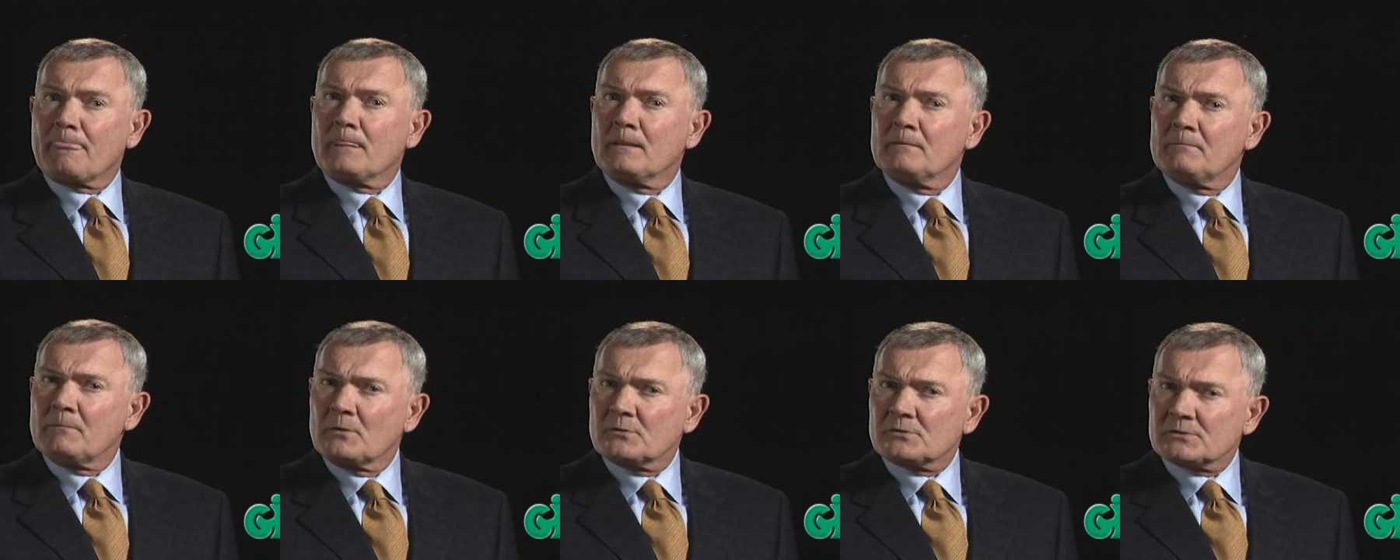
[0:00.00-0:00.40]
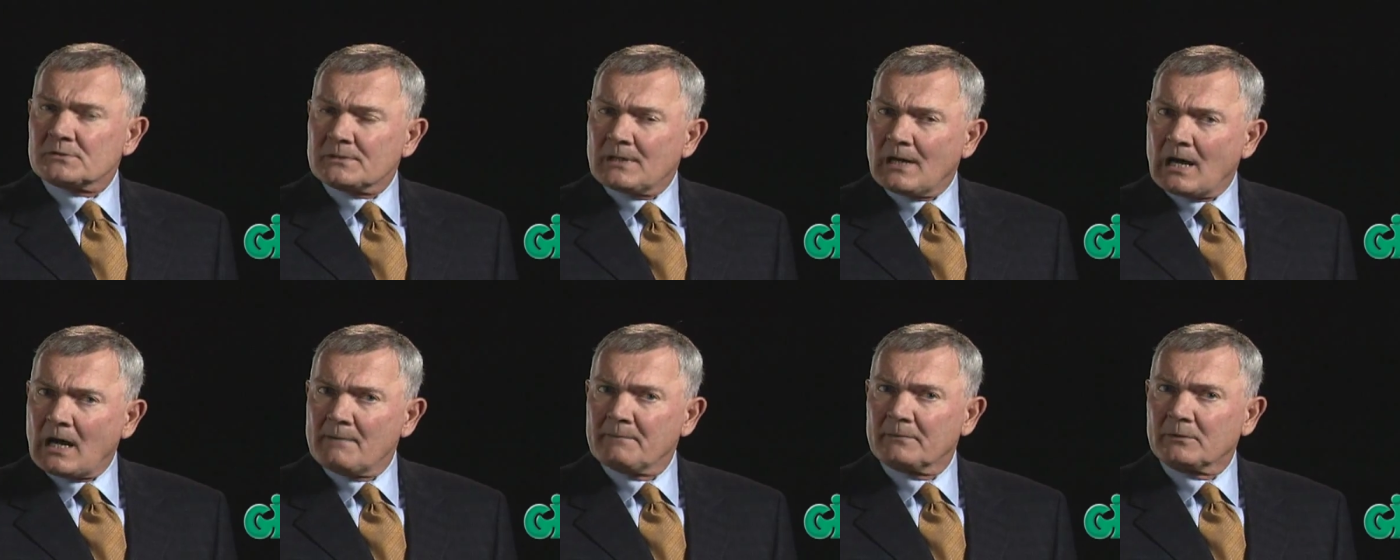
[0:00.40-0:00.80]
The most
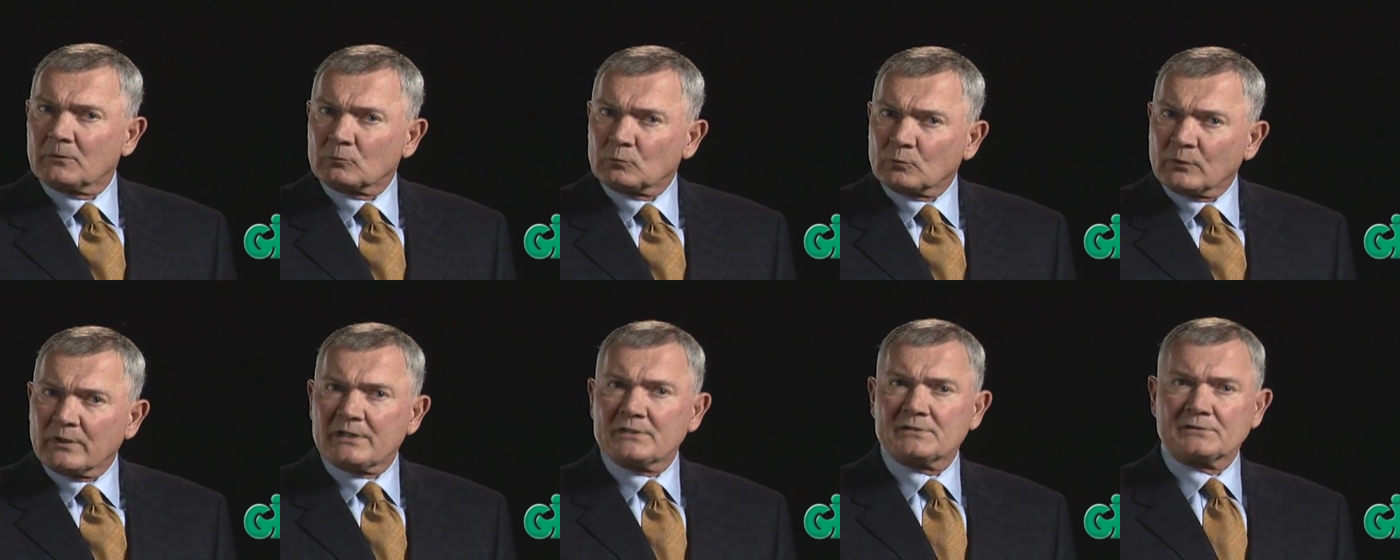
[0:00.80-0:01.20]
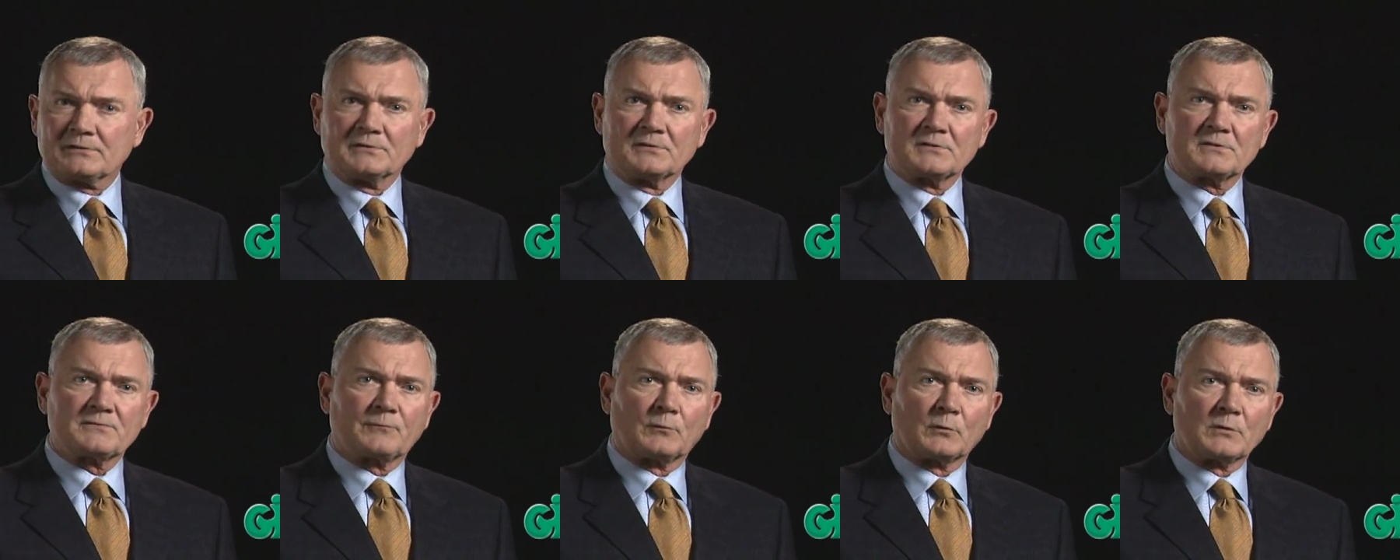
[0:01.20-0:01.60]
common
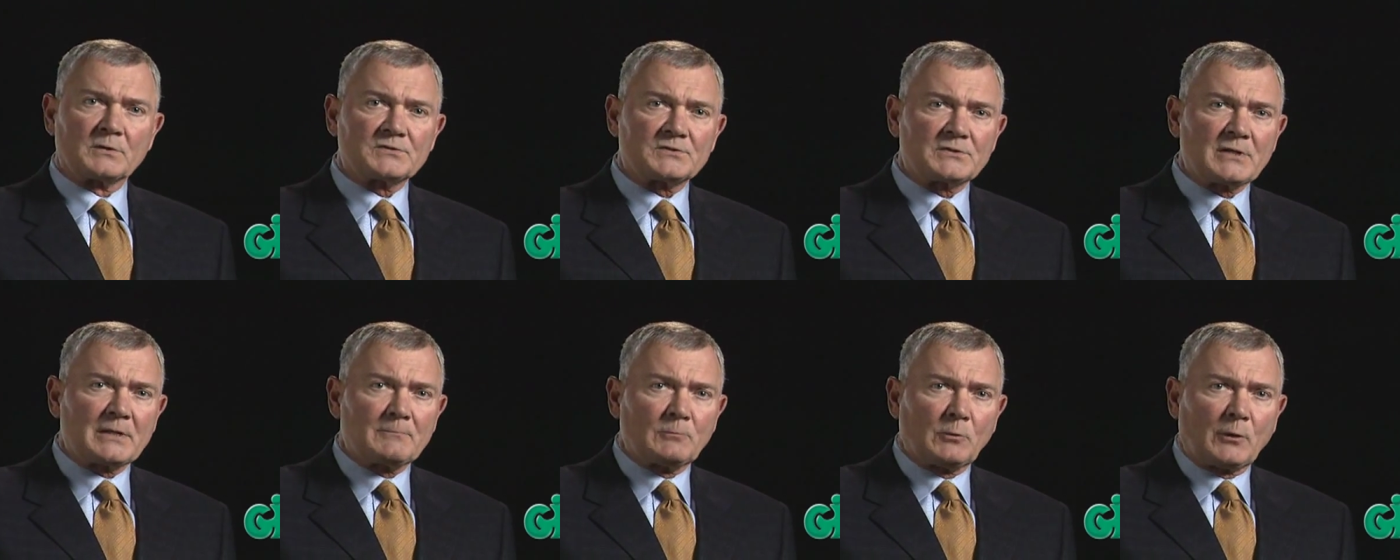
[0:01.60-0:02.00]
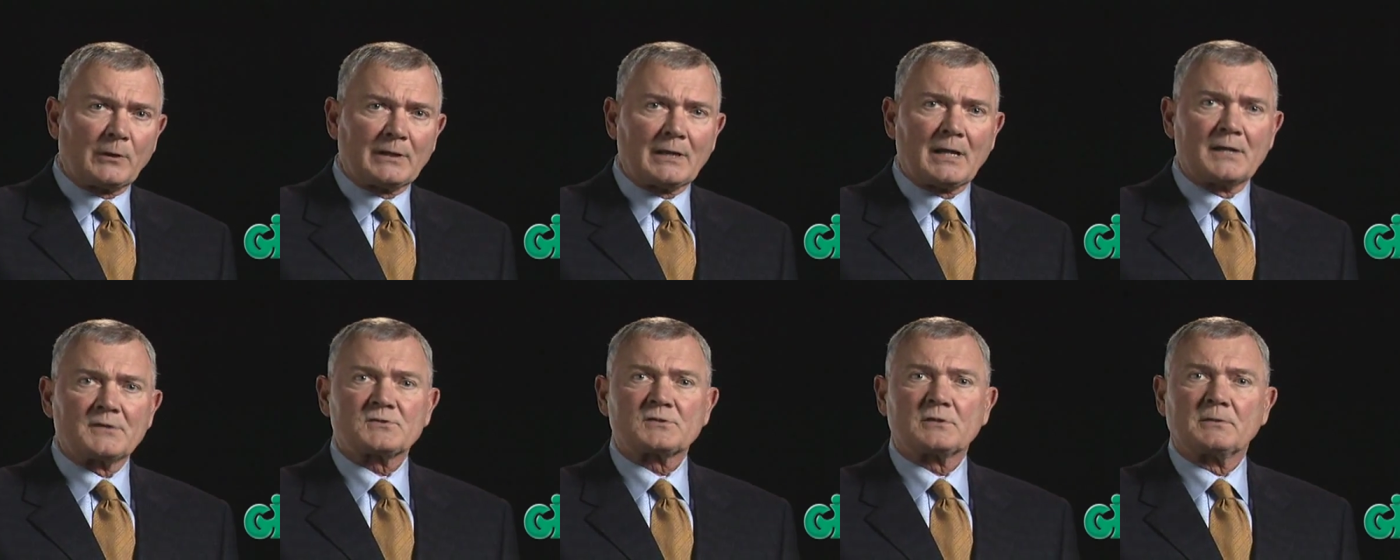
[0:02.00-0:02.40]
reasons for
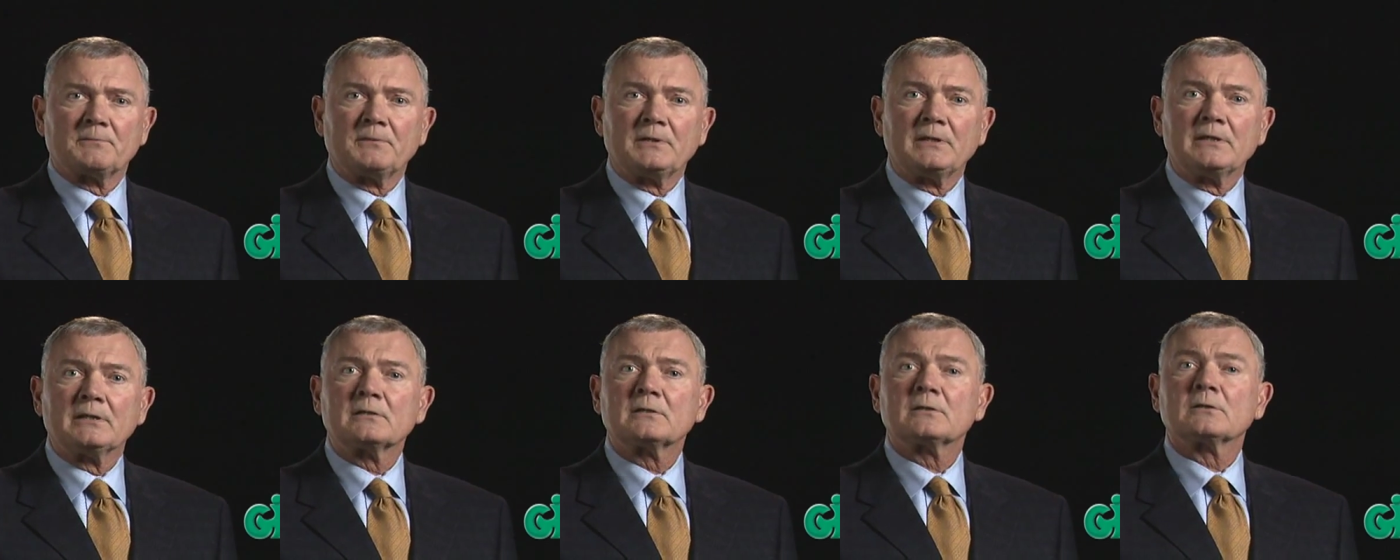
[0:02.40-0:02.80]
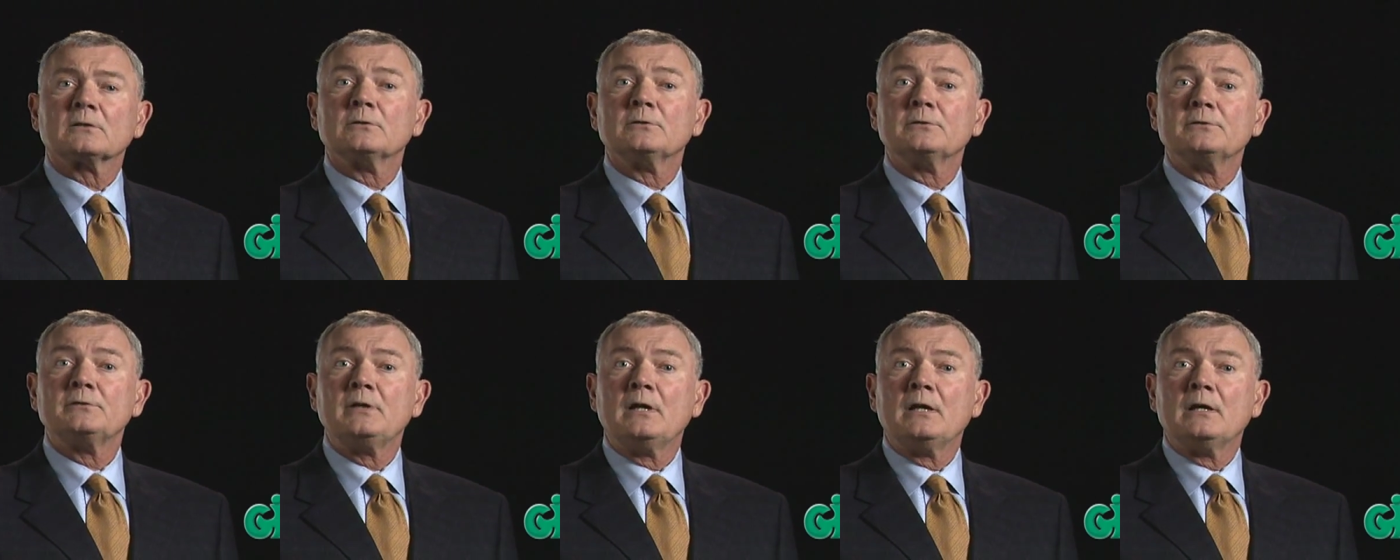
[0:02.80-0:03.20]
sigmoidoscopy
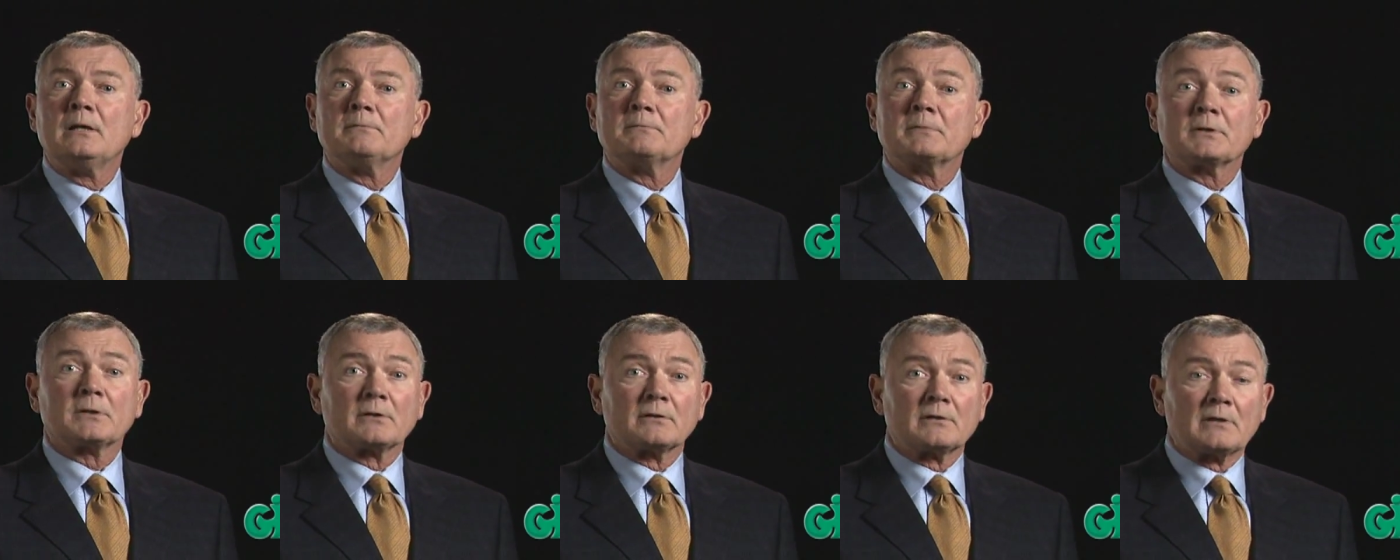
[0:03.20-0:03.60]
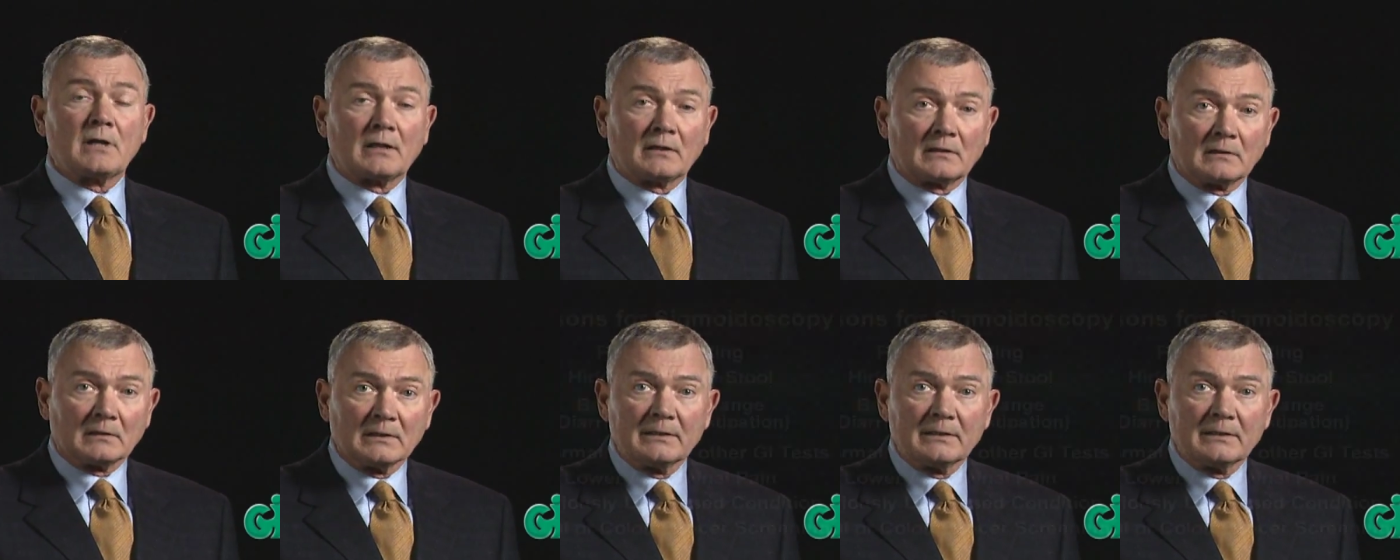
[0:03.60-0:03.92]
include, but are not